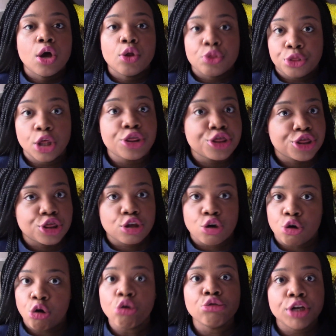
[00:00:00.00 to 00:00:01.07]
the
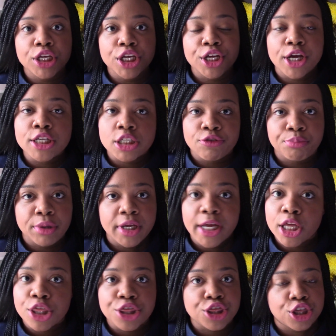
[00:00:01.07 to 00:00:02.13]
golden years of
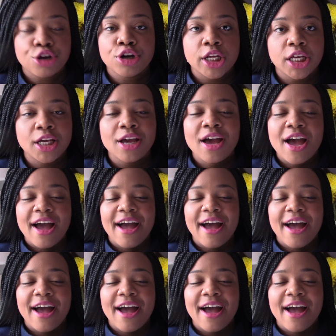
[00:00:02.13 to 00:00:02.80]
being 30,